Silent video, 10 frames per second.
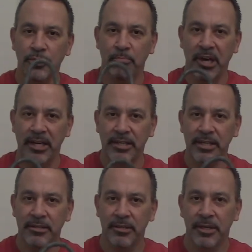to bend
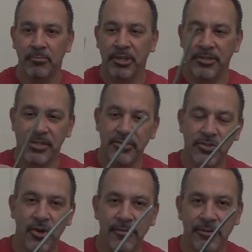it, because this
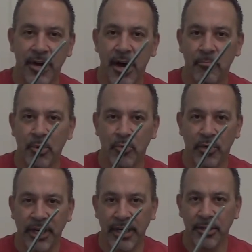soft copper will
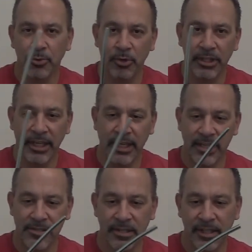kink really
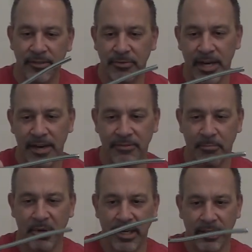easily if you have to
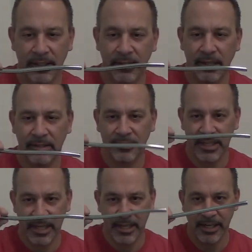bend it. I don't
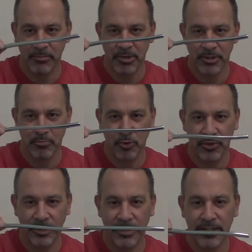think I need much
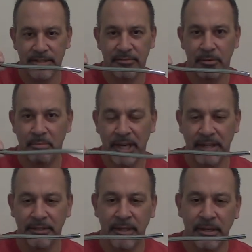more than this of a
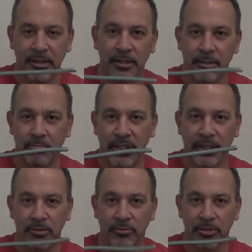bend,
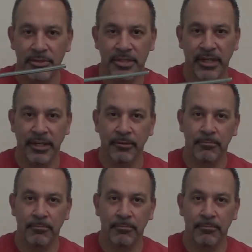but we'll see.